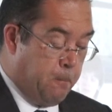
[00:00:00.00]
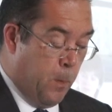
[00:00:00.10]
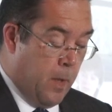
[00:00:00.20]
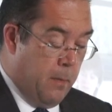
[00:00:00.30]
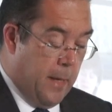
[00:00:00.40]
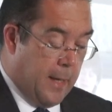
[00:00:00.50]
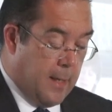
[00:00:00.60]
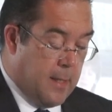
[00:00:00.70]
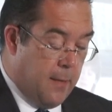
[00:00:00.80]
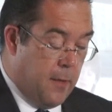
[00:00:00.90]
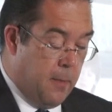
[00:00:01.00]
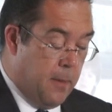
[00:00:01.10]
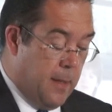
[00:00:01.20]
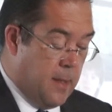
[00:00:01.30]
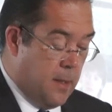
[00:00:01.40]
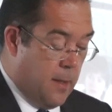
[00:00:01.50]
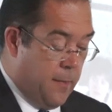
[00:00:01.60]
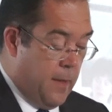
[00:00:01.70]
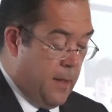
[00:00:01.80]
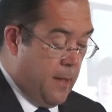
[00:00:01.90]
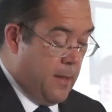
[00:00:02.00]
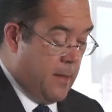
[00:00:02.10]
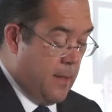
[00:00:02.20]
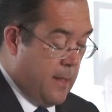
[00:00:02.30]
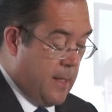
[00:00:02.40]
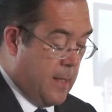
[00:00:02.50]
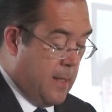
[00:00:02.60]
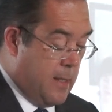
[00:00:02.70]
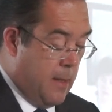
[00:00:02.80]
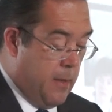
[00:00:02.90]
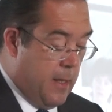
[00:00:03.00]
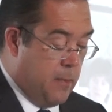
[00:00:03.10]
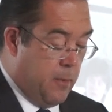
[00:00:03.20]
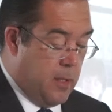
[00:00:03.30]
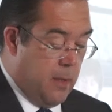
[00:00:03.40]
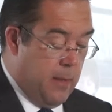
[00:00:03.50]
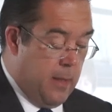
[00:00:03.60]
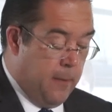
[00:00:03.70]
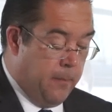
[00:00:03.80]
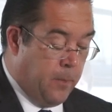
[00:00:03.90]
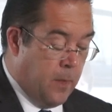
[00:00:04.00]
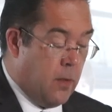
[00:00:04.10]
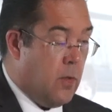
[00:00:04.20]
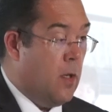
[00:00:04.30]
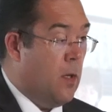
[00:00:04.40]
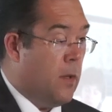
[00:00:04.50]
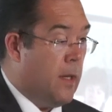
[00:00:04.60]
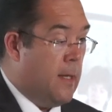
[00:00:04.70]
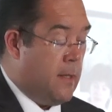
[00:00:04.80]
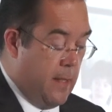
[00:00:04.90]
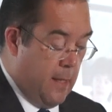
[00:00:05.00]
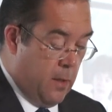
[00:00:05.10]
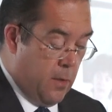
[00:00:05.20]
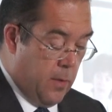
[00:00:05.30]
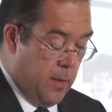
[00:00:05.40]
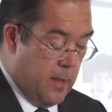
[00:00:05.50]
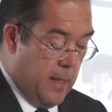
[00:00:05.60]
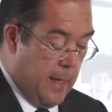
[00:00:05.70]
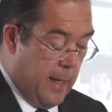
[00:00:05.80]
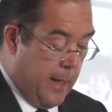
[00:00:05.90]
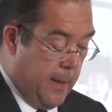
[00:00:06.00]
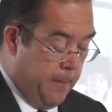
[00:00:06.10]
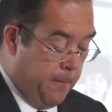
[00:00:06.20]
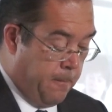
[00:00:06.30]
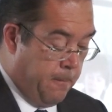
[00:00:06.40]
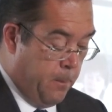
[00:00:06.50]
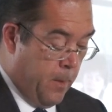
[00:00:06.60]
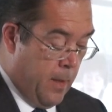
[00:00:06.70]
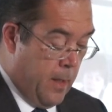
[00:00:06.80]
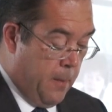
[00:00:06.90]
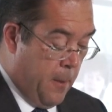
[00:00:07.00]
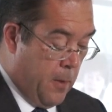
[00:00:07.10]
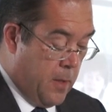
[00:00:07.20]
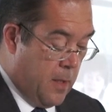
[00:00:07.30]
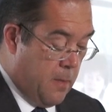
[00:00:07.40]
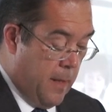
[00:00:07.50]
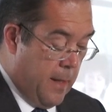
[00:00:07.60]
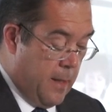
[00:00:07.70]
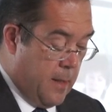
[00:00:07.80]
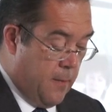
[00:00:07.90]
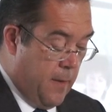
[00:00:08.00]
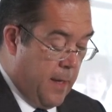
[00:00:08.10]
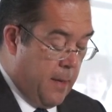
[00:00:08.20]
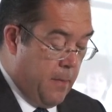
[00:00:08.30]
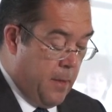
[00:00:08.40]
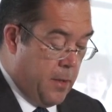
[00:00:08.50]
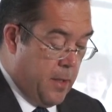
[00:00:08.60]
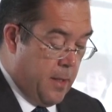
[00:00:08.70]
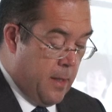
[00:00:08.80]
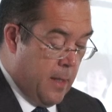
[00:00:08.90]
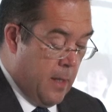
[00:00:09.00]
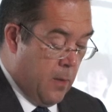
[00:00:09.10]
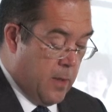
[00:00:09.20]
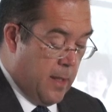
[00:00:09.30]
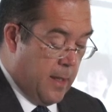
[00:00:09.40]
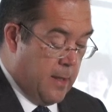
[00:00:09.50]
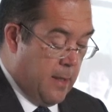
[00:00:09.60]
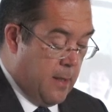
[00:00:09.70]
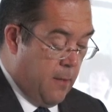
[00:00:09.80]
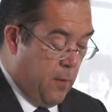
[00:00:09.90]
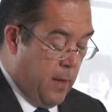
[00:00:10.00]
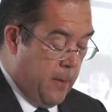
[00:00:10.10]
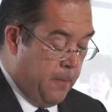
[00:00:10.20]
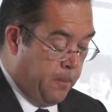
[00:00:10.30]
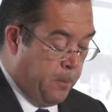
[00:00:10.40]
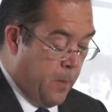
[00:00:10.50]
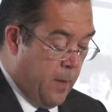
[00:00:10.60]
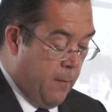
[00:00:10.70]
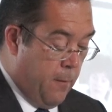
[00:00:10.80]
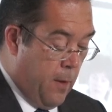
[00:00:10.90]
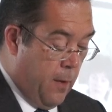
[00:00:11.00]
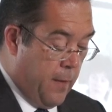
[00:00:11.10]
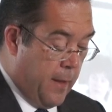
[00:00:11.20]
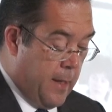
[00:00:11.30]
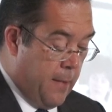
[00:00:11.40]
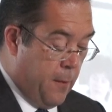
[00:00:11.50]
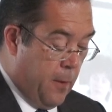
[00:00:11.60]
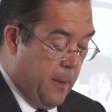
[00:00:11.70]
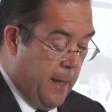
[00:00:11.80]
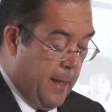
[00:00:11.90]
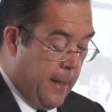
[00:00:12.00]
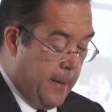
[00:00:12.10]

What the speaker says: making several places of interest as accessible as possible to locals and tourists alike. The process behind this VR immersion was an extensive one, involving careful planning,